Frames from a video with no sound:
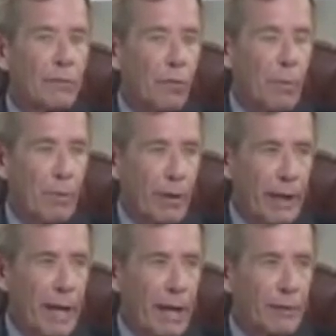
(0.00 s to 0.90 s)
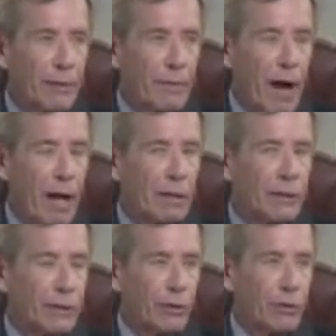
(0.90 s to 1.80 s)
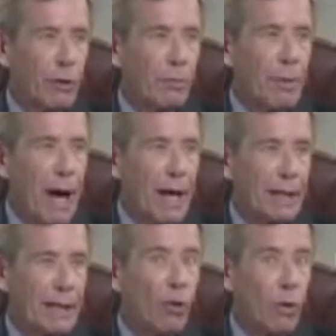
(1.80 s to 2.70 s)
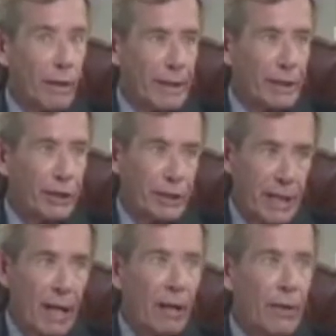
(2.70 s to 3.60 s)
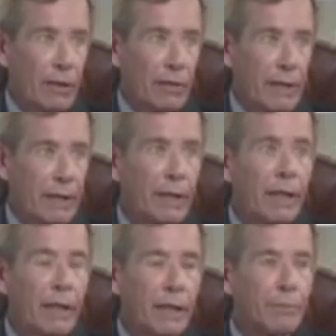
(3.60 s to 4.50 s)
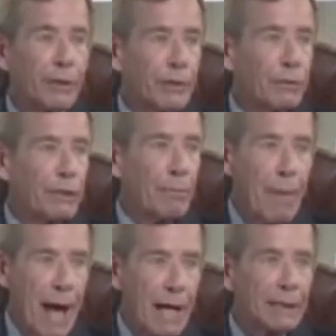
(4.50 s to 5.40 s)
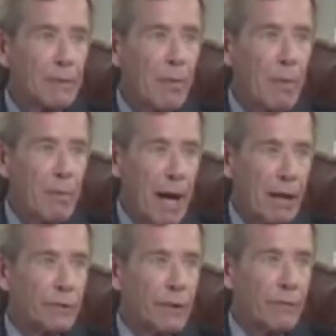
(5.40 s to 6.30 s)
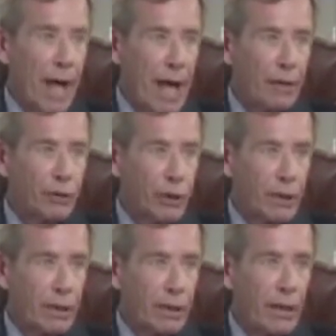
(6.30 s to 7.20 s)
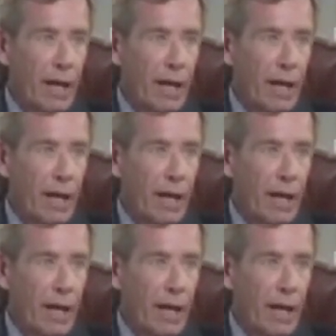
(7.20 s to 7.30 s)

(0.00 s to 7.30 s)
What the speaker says: for putting out the fires so your body or each cell therein can produce a maximum amount of energy,